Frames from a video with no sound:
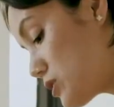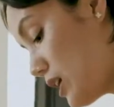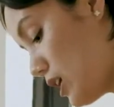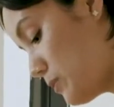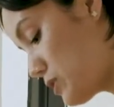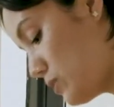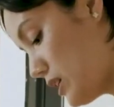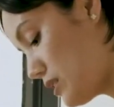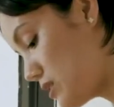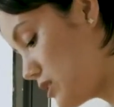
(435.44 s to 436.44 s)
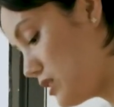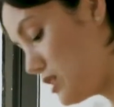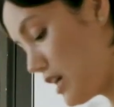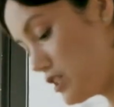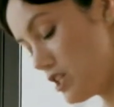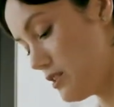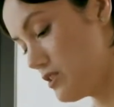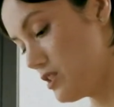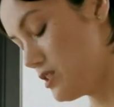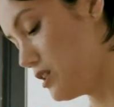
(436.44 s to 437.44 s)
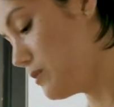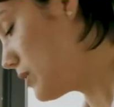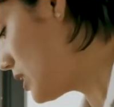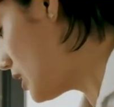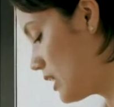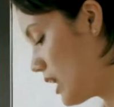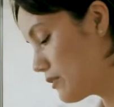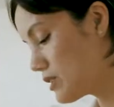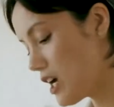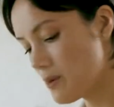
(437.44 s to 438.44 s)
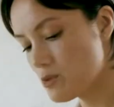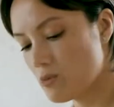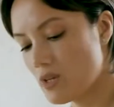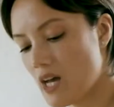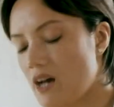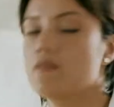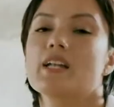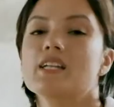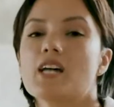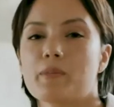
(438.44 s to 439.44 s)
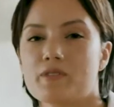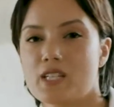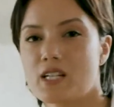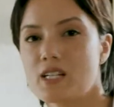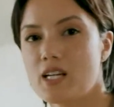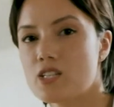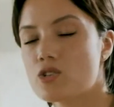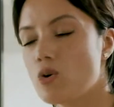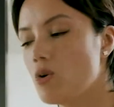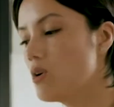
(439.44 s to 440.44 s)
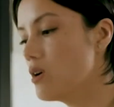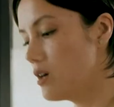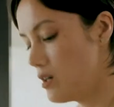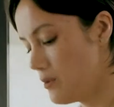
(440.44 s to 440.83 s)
helps with the digestive system. A lot of times when we have any type of sickness or